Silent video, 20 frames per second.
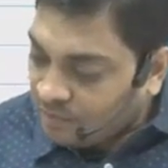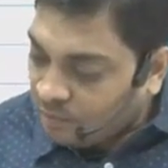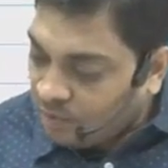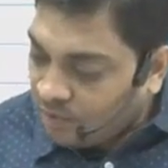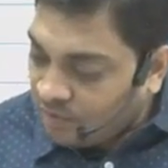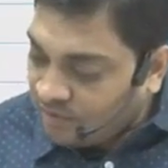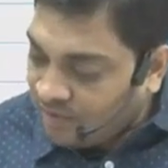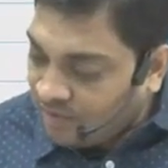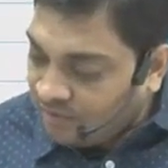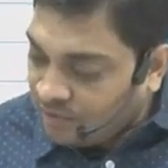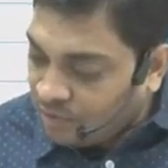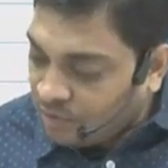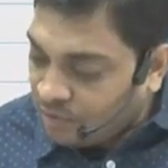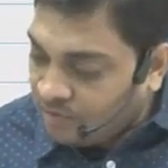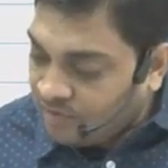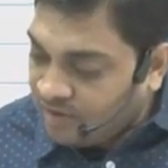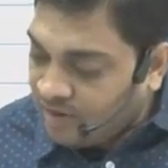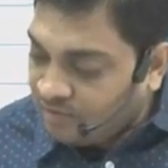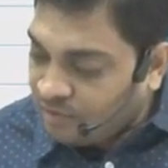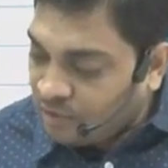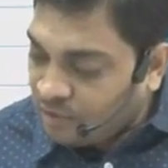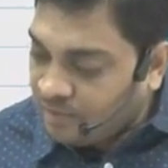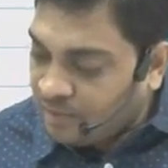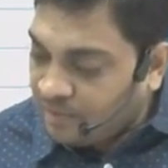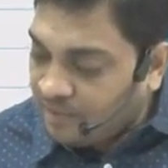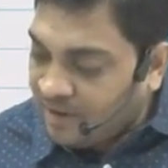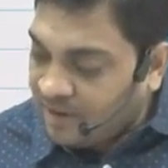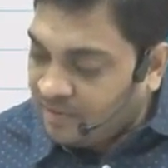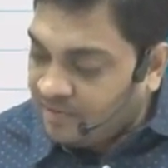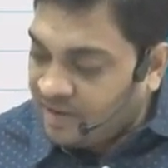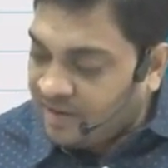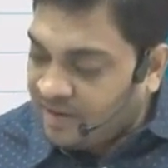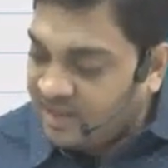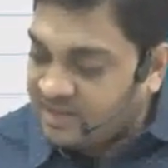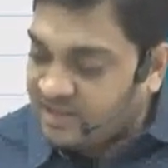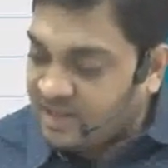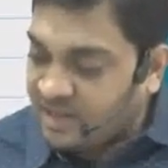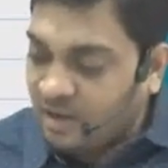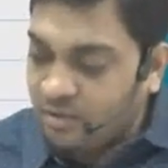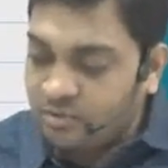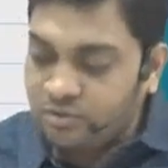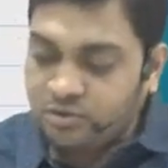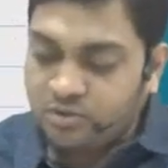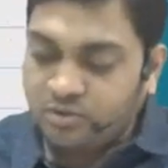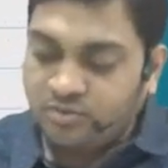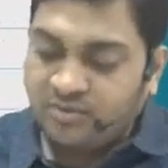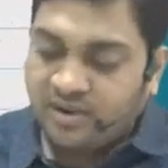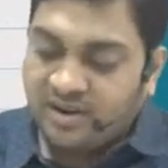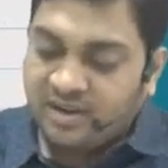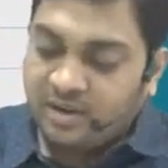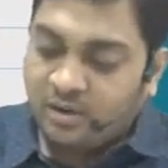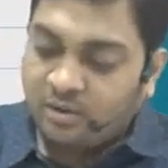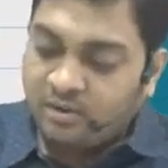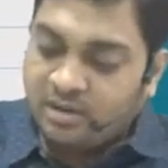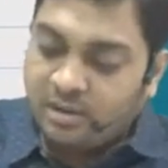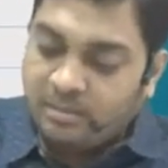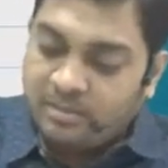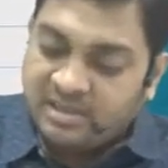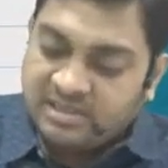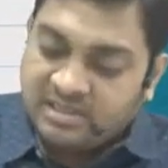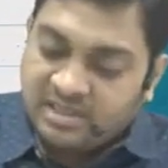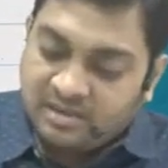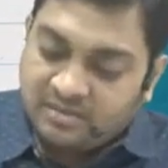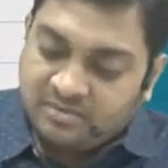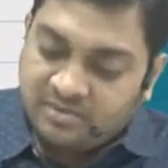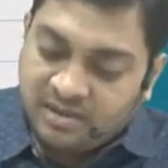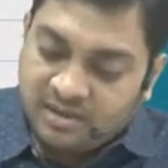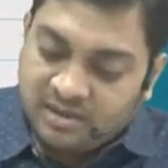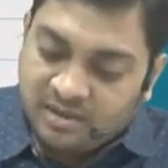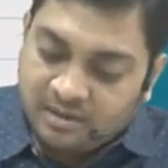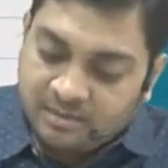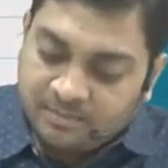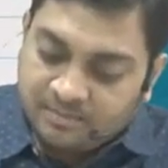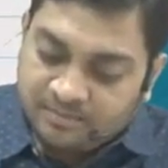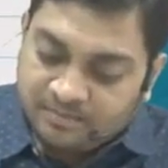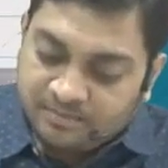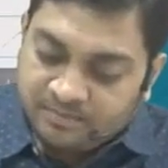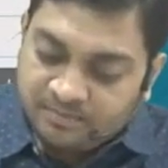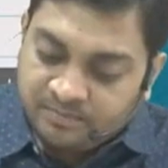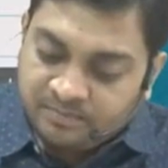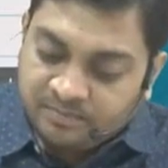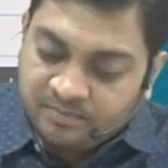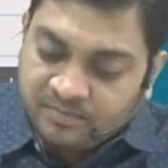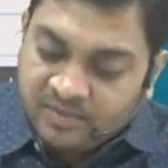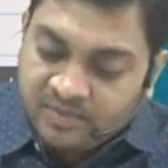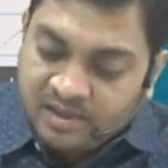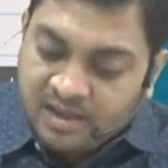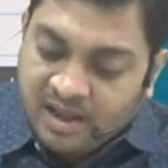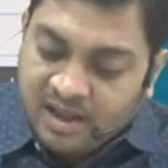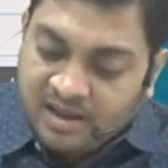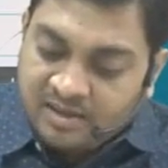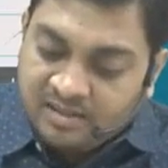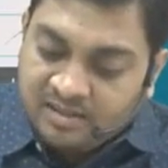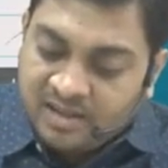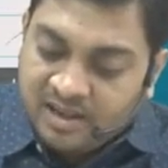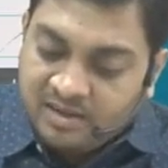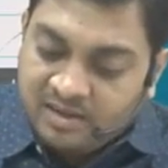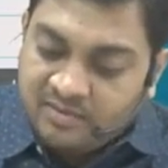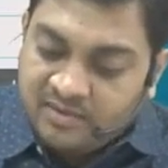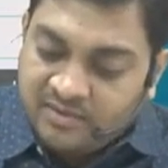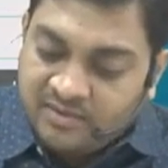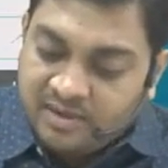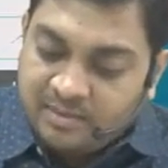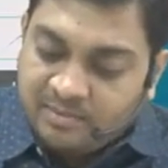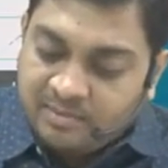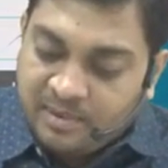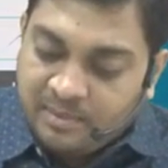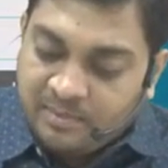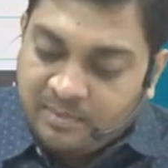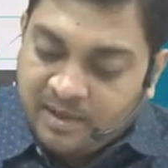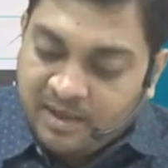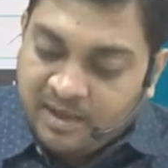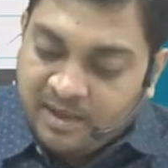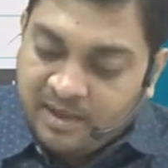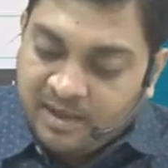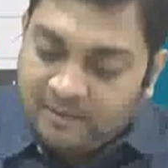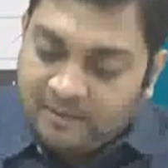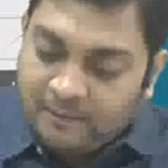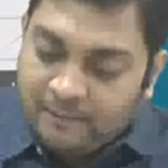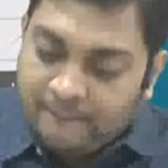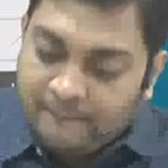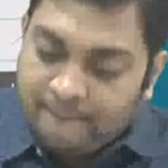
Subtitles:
What we have to do, we have to prepare various accounts to find out the missing figure, and then we will prepare